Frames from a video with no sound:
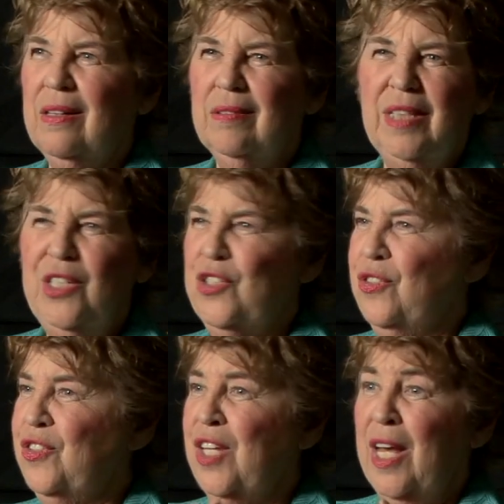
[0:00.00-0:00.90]
their
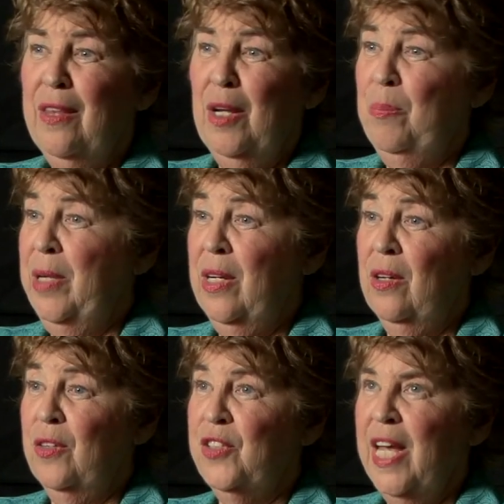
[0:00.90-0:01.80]
teachers, their
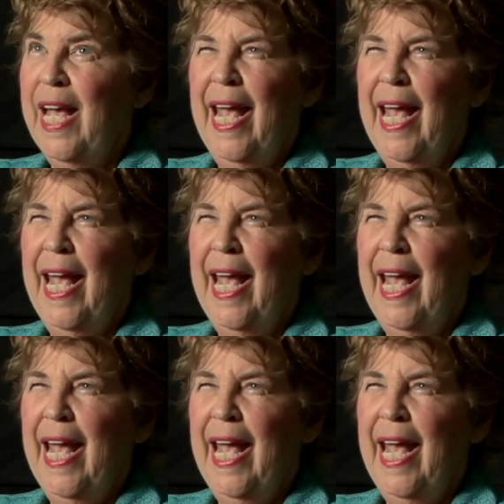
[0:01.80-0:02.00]
peers.